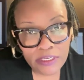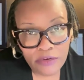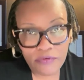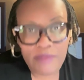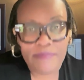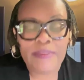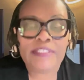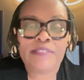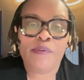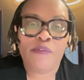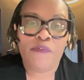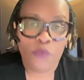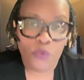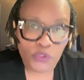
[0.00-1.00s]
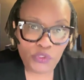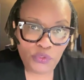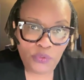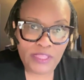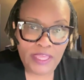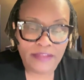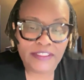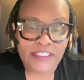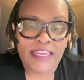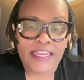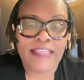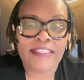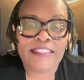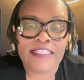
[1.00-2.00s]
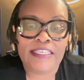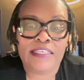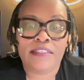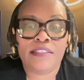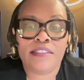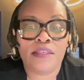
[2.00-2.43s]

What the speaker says: agreements before 2019.